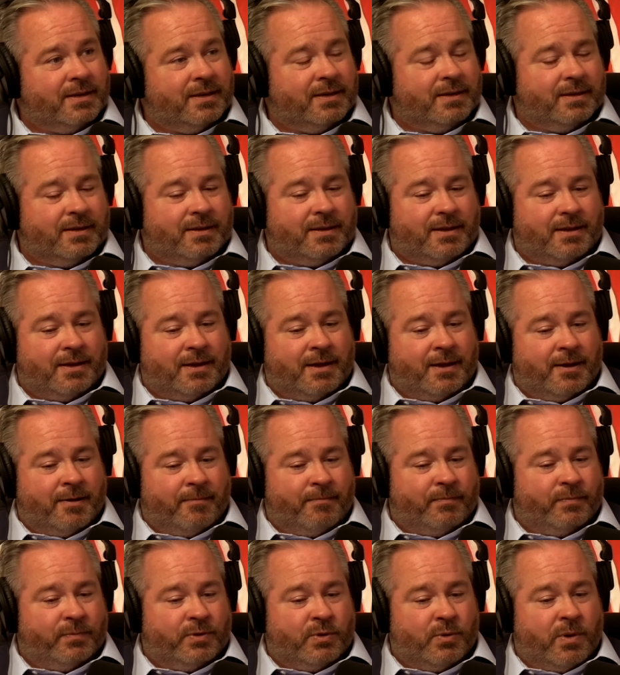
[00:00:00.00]
Right.
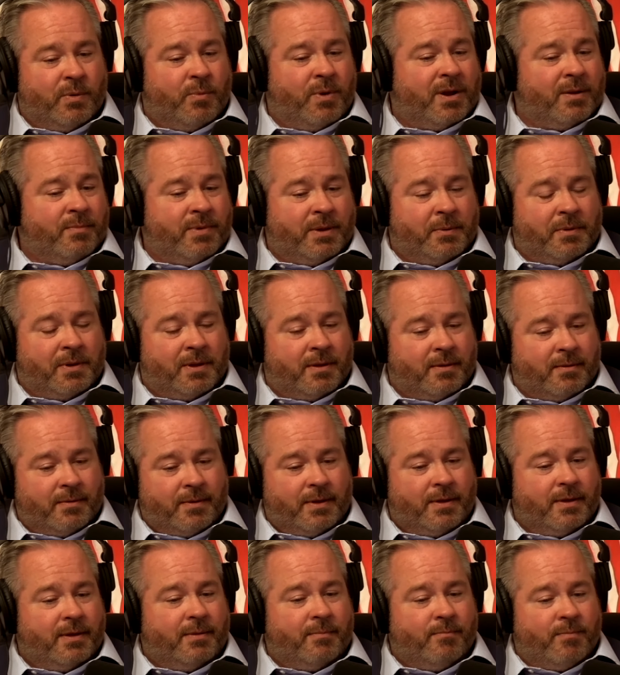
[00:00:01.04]
Um, do we want to be able to
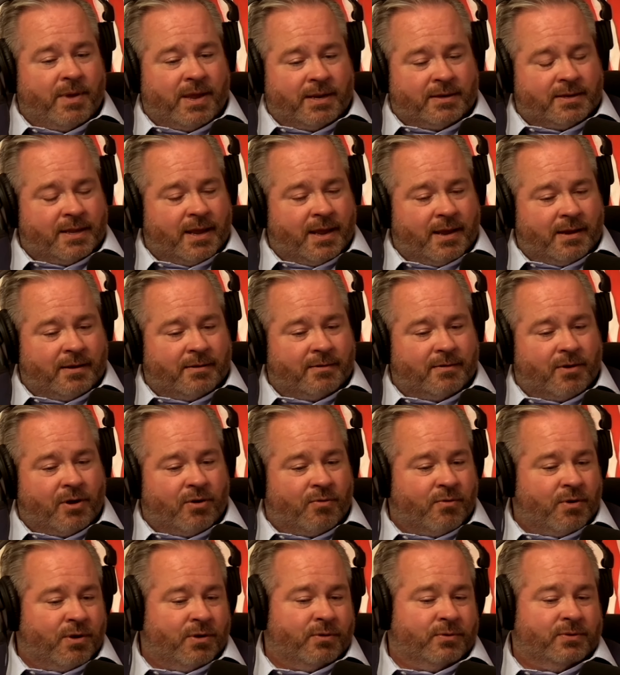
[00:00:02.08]
maintain our
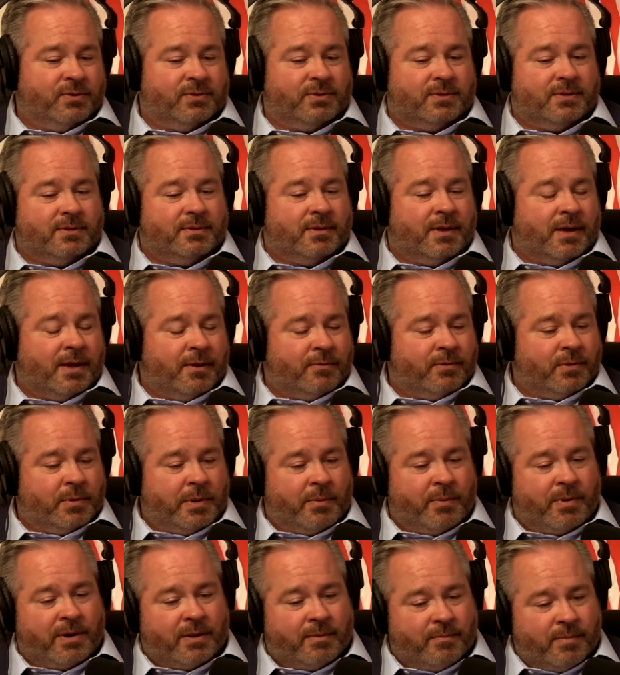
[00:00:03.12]
roads? Uh, do we
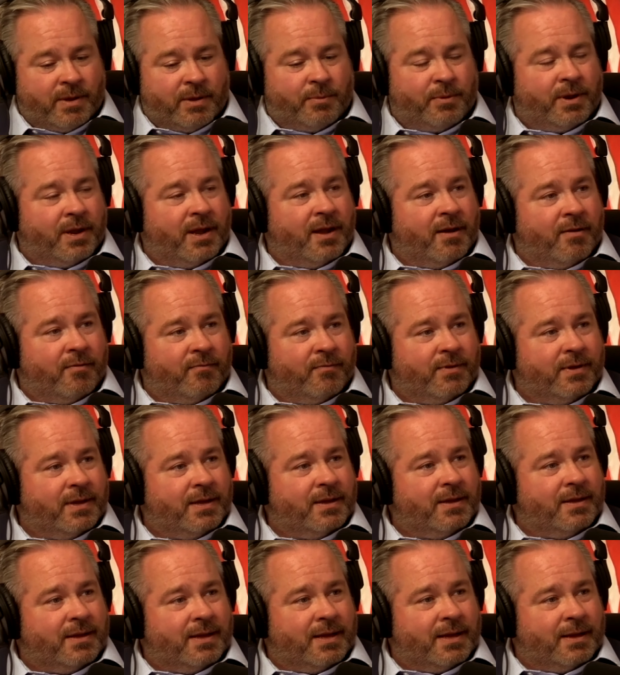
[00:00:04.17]
want to be able to have
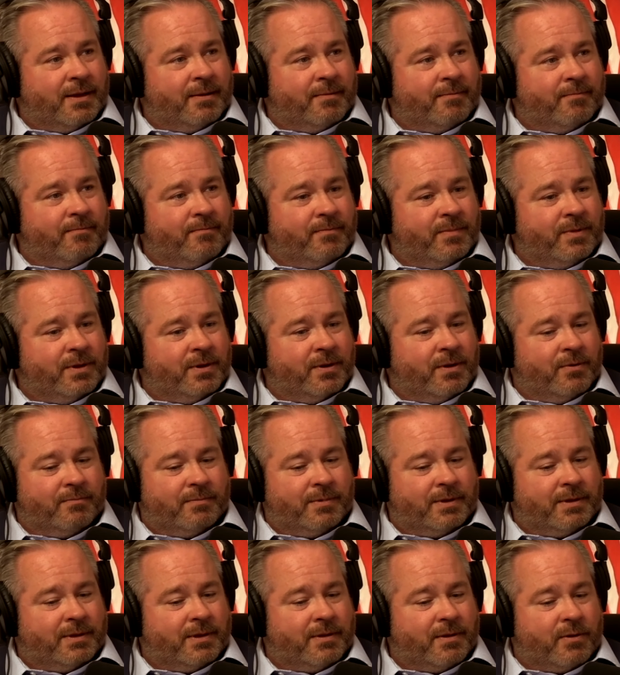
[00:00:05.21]
um, you know
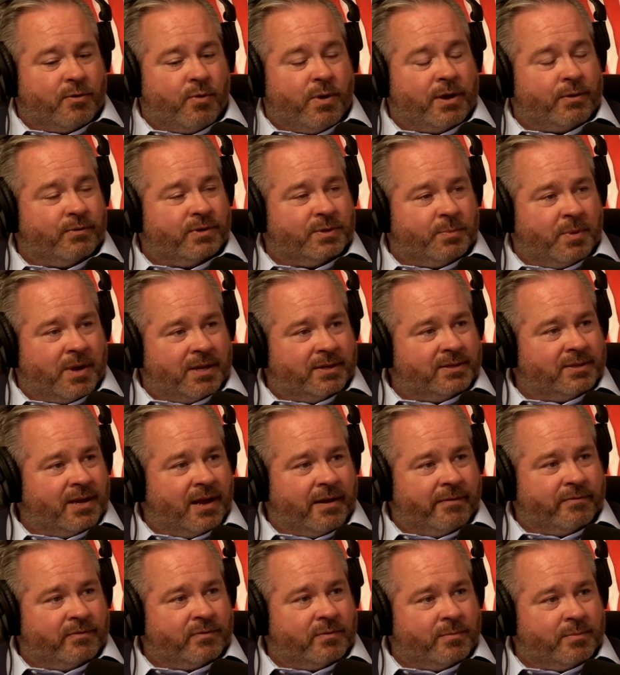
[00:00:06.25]
quick response
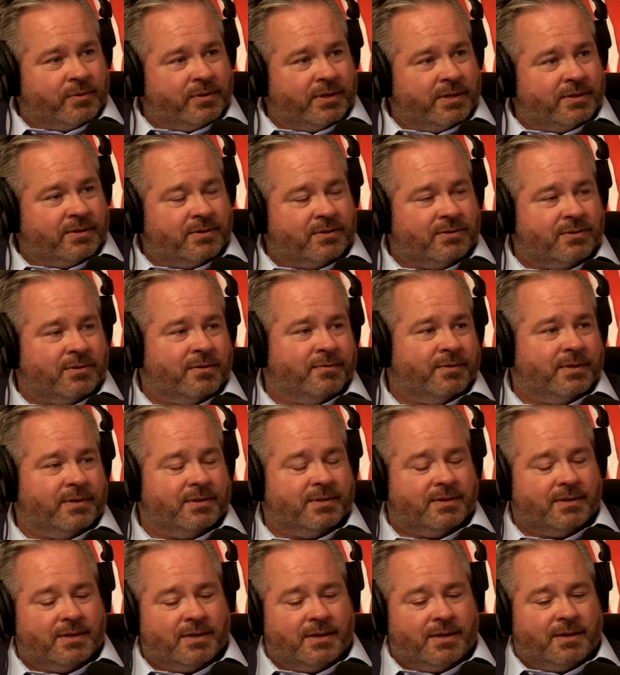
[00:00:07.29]
times for police and
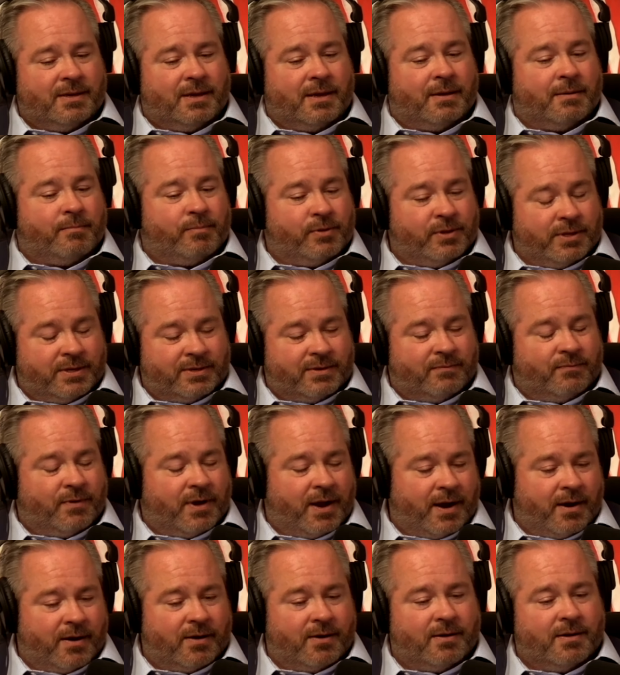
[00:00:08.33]
service, uh, police and
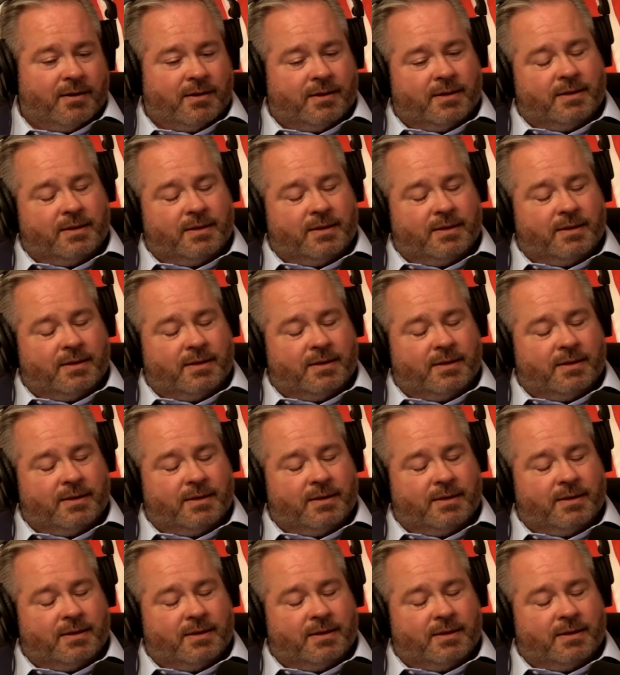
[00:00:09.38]
fire?